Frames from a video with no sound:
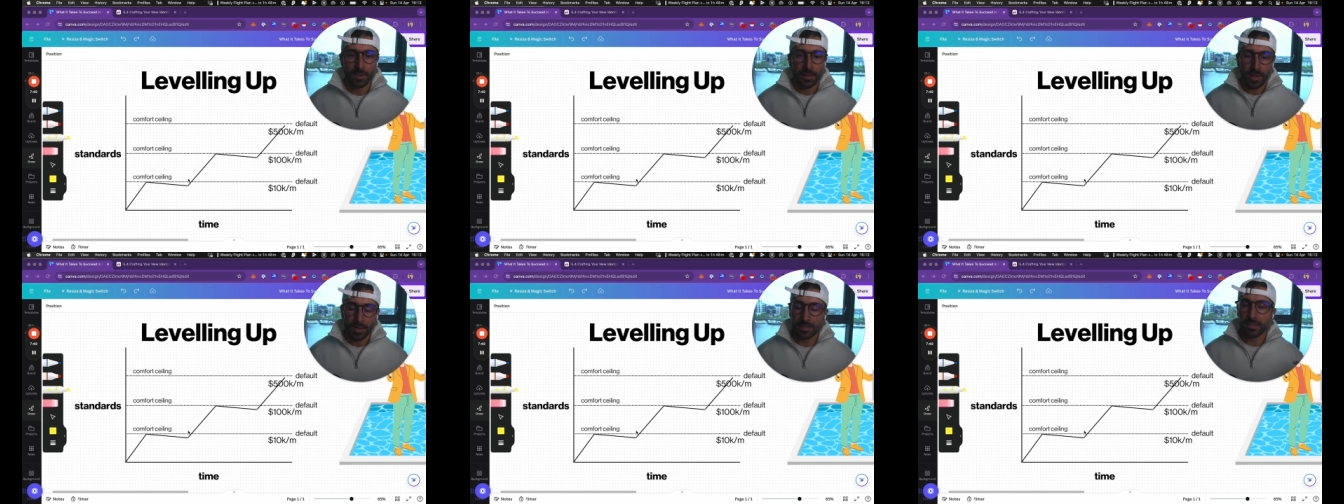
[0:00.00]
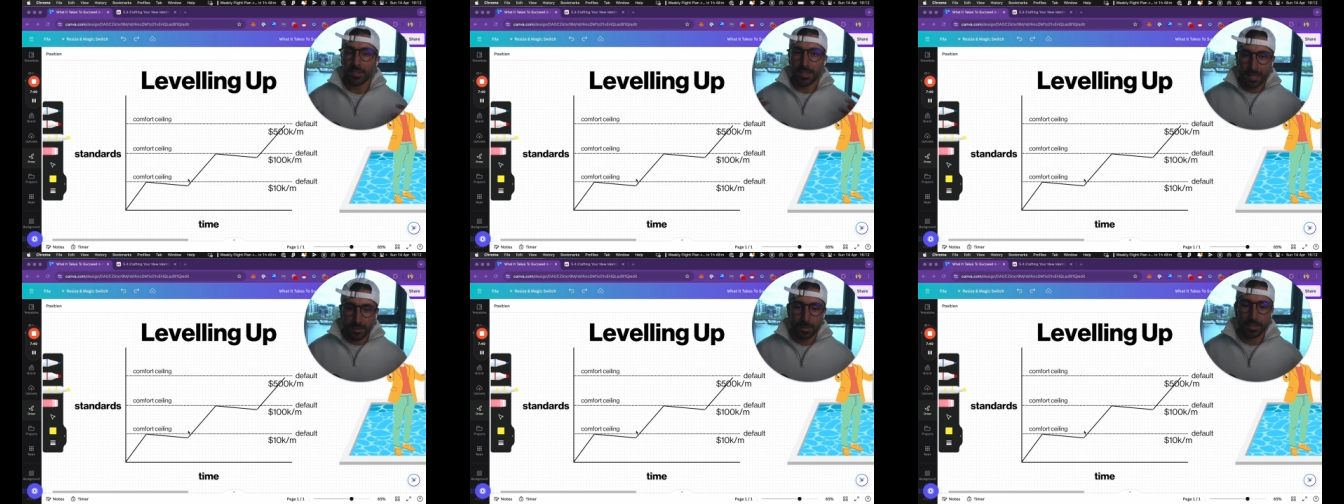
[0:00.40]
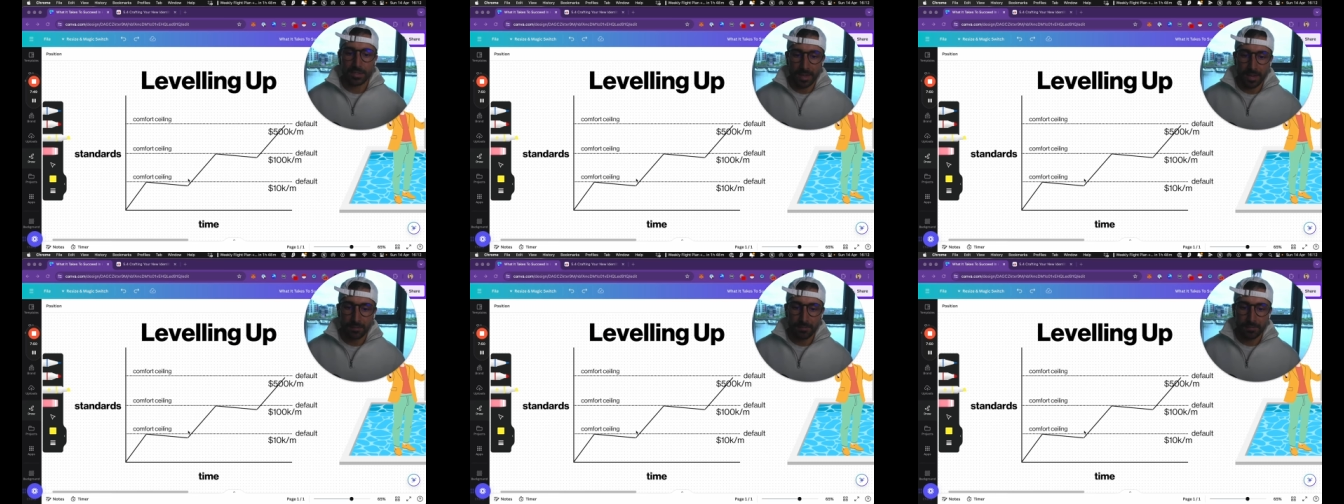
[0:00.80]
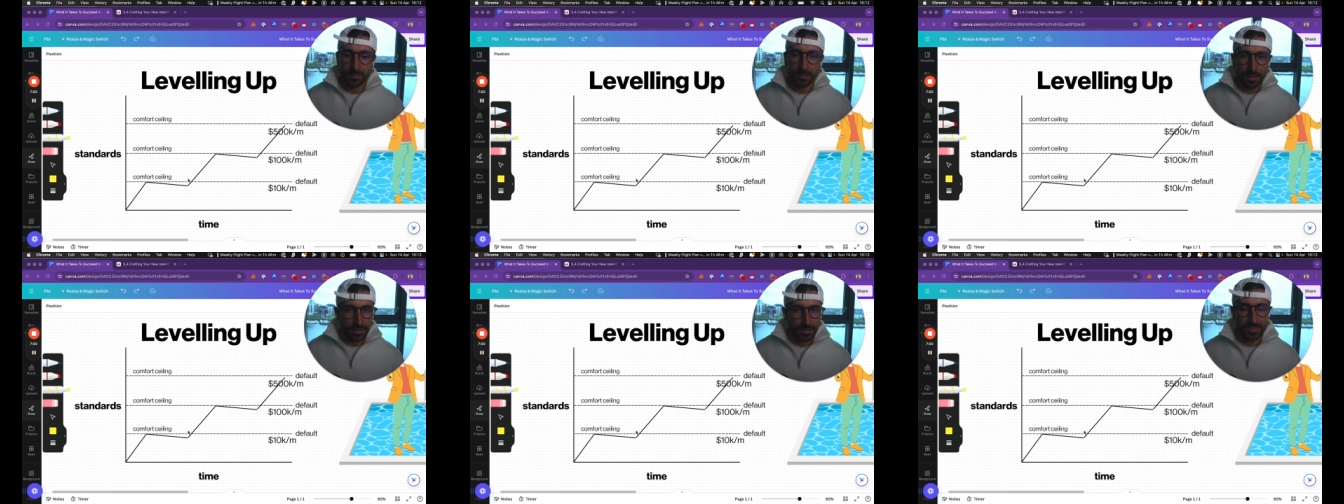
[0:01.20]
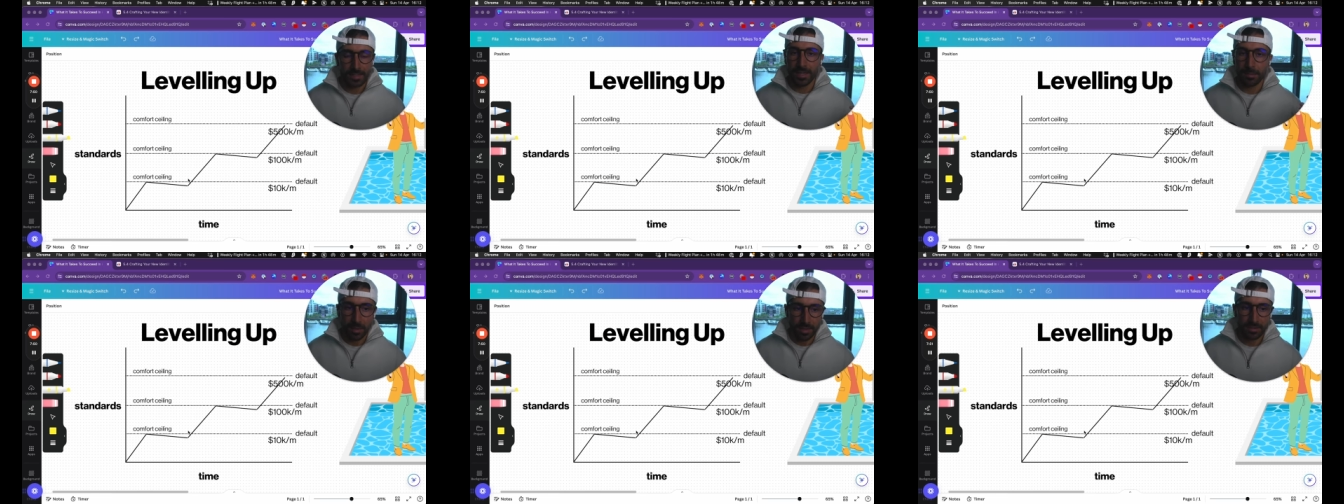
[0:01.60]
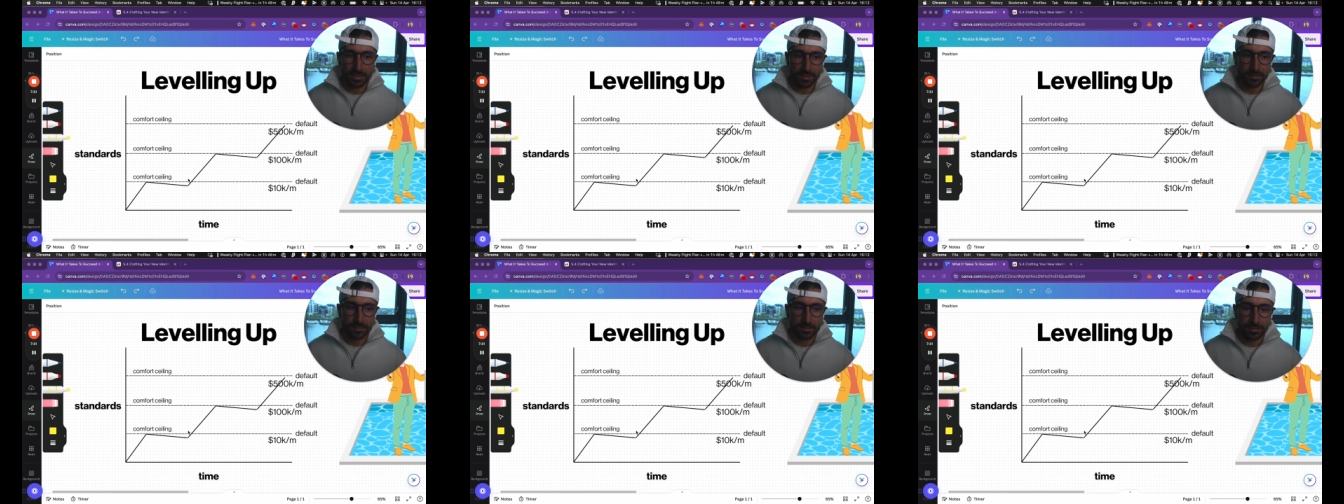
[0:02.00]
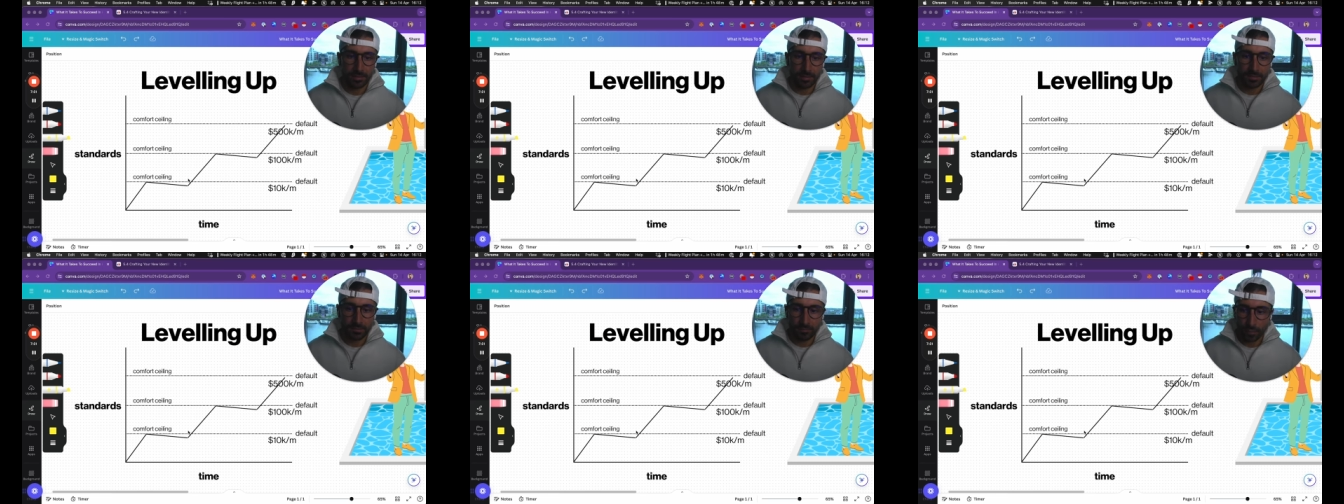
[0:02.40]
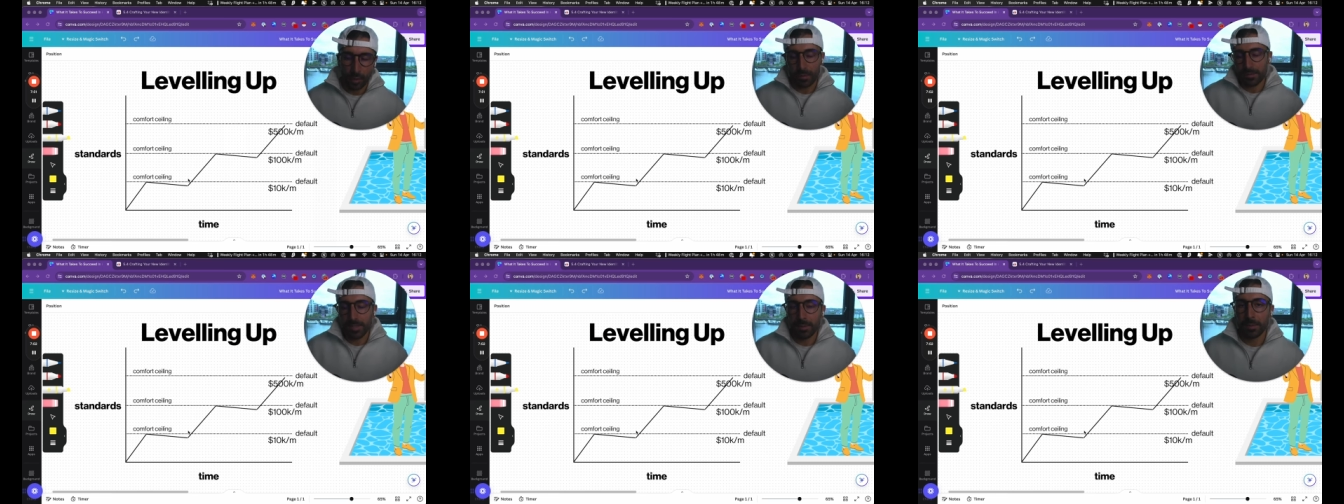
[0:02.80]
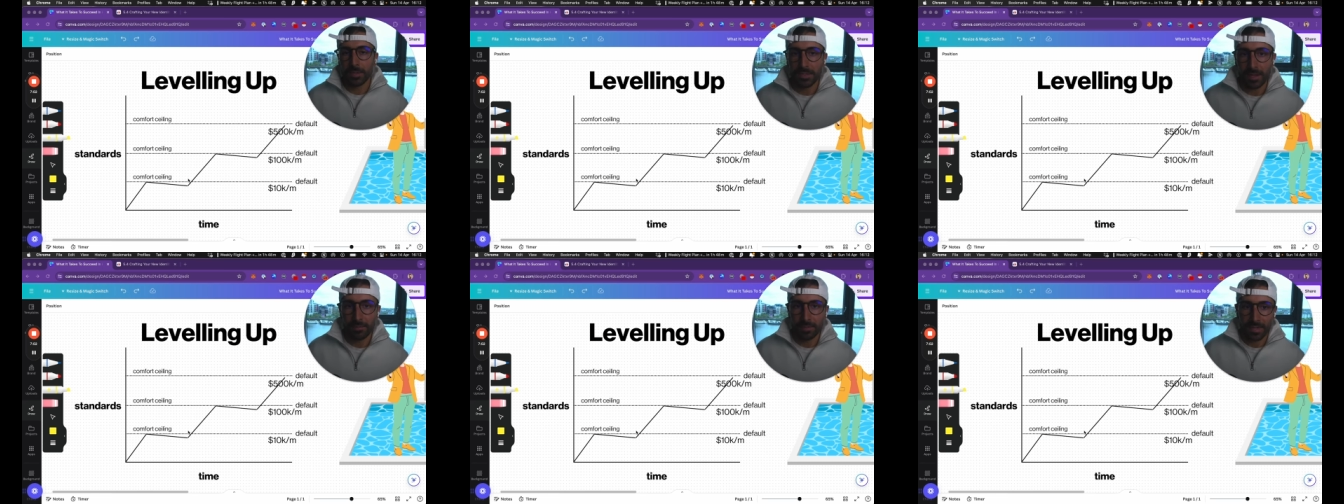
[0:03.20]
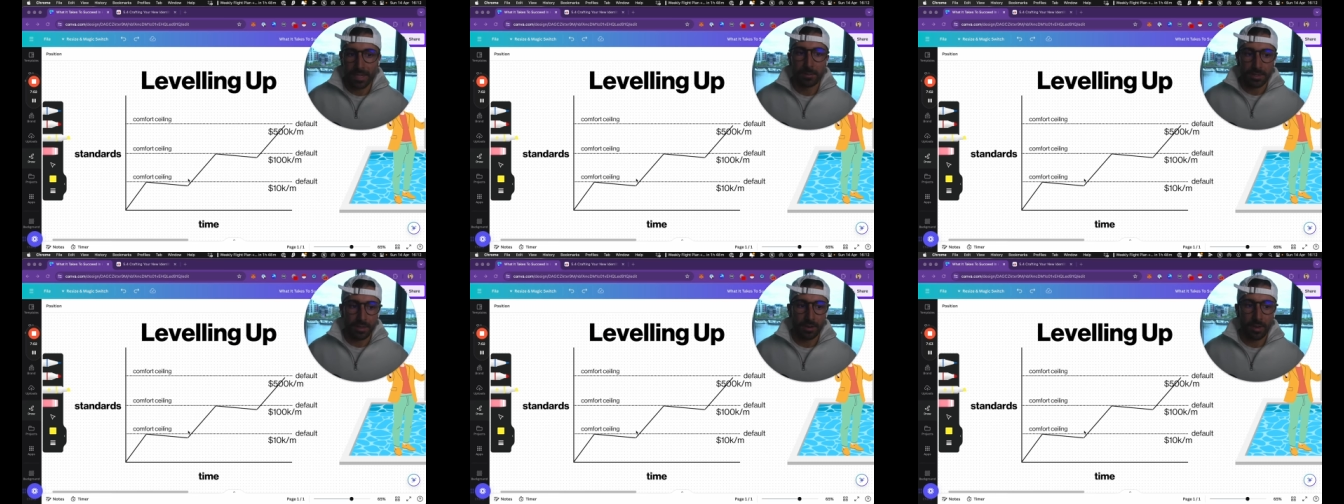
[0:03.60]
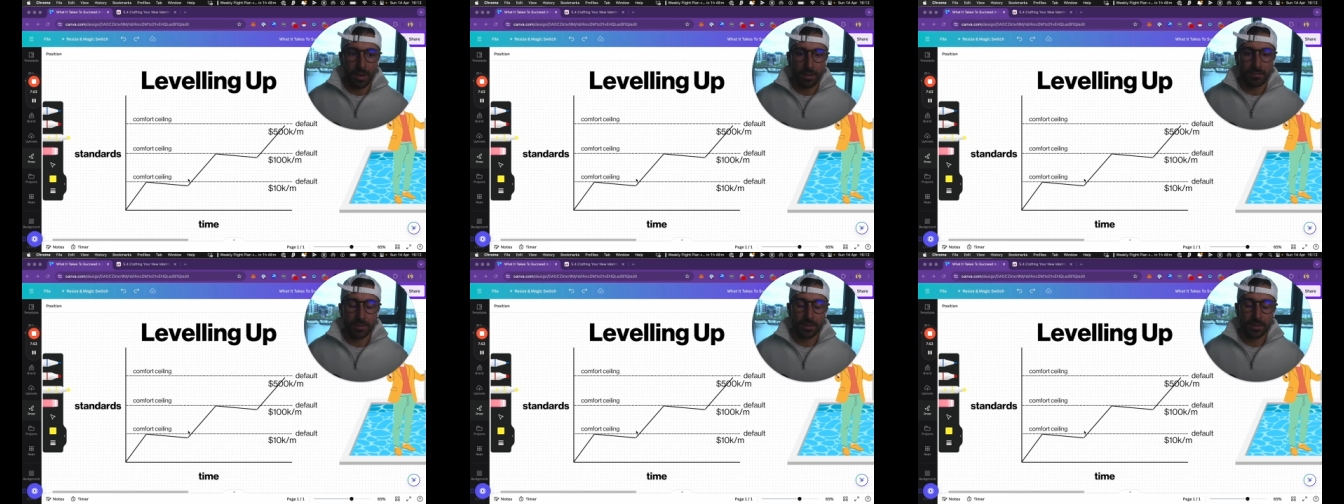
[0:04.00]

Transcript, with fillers: And it's to keep us safe and it's to keep us, well, to keep us safe and keep us alive.